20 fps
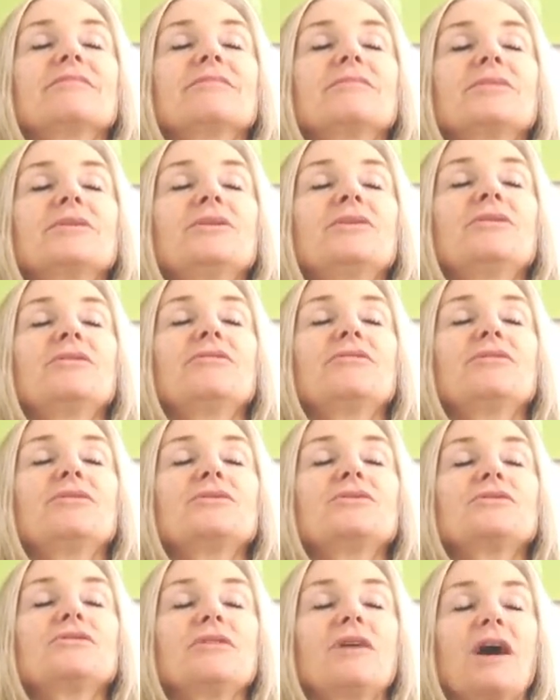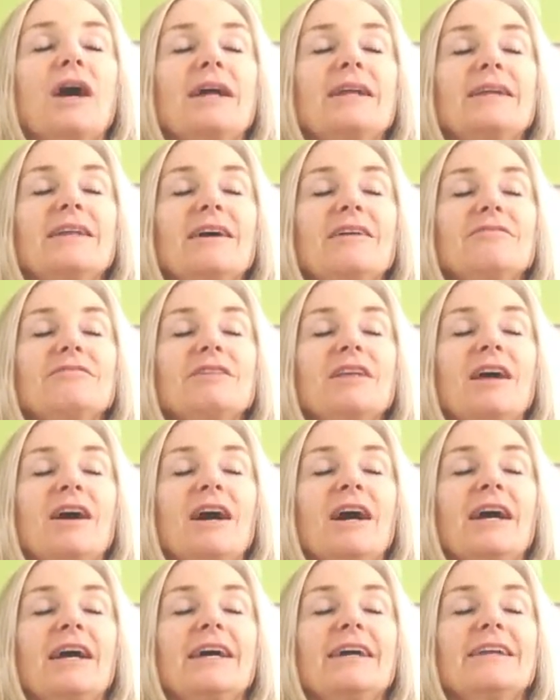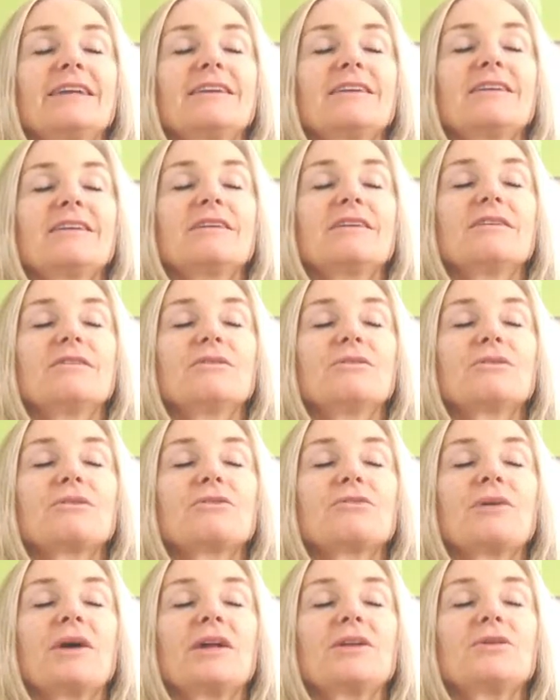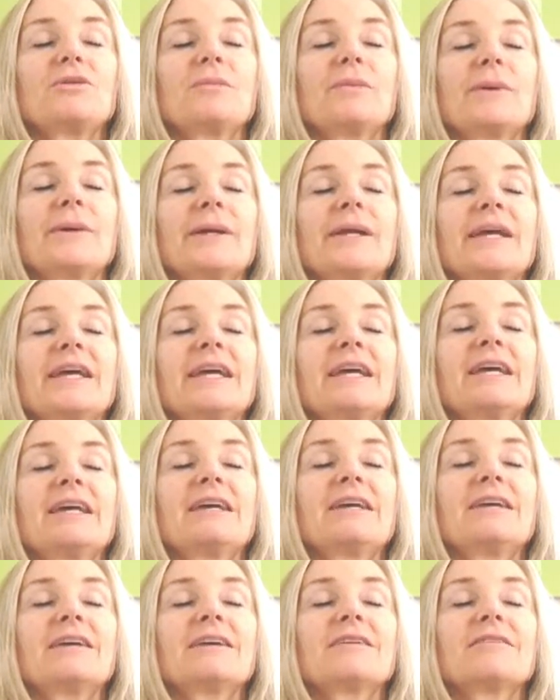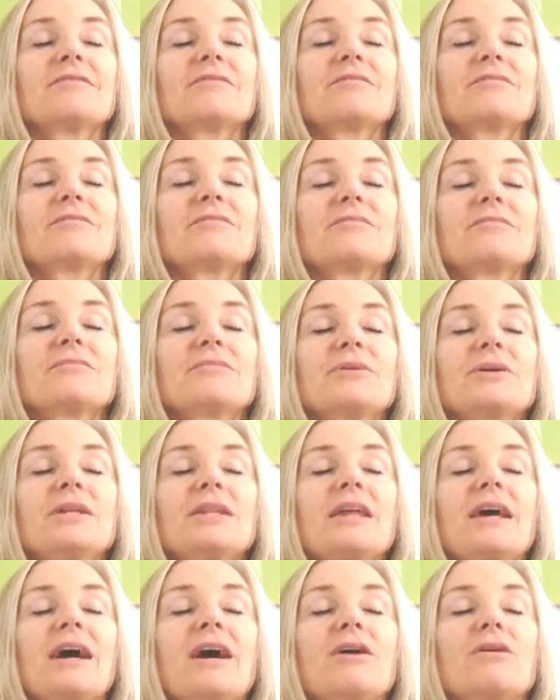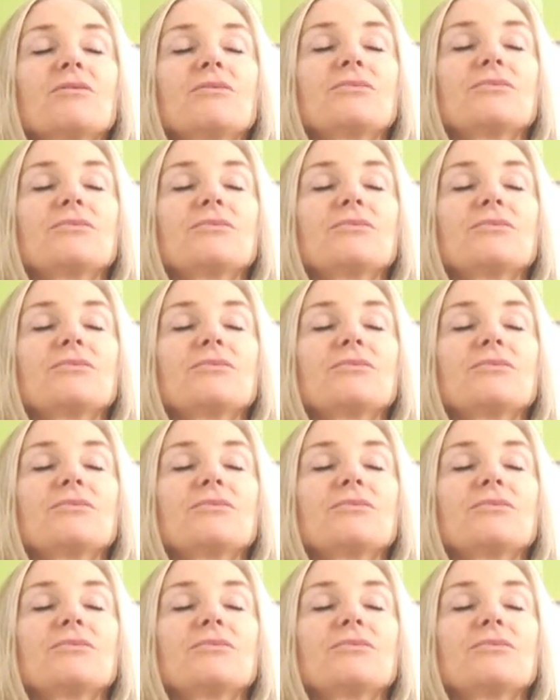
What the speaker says: Beautiful divine love light all throughout your body. Breathe out.